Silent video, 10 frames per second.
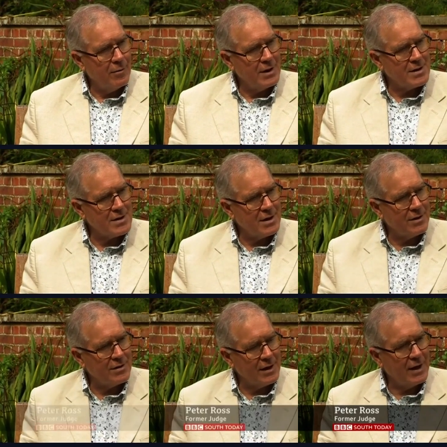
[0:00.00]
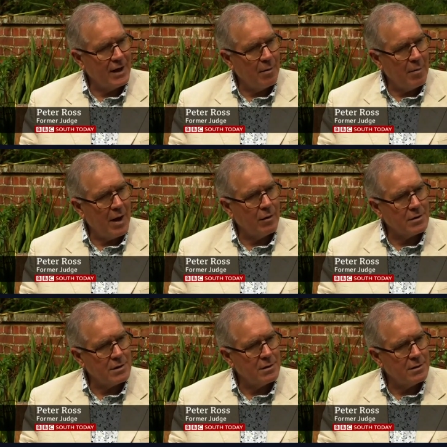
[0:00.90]
me to start thinking
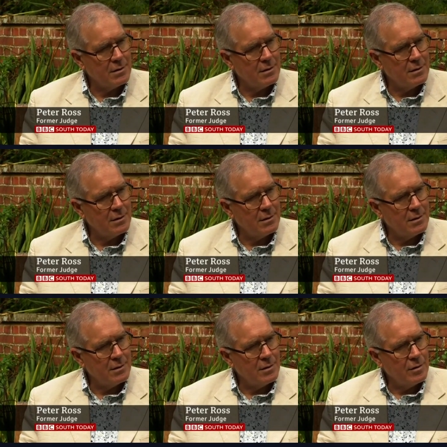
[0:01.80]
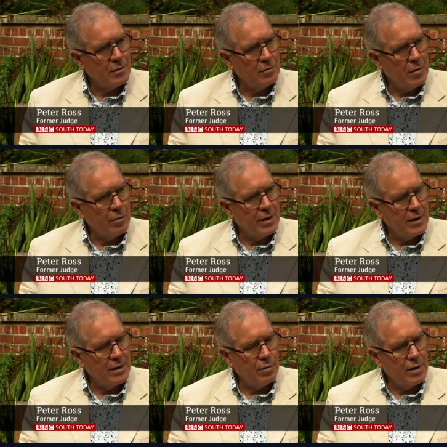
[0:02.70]
about what we
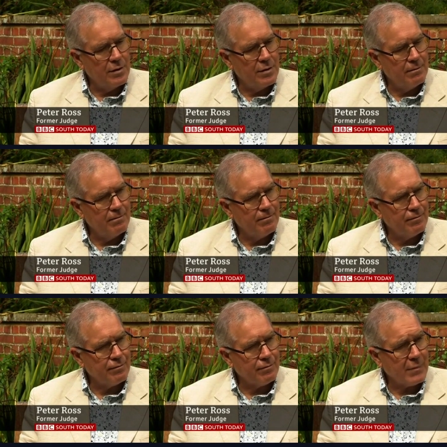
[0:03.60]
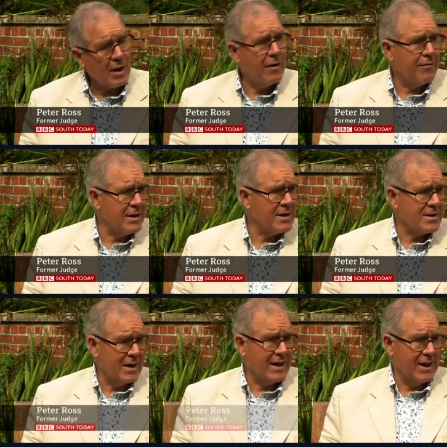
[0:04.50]
did with offenders
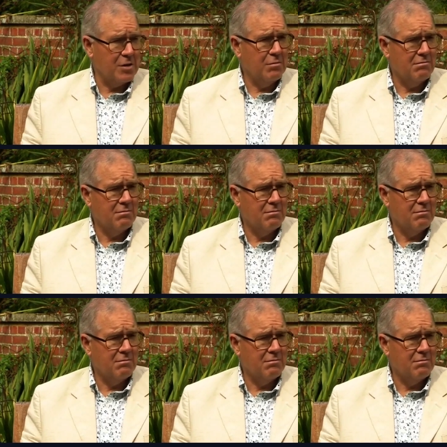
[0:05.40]
like you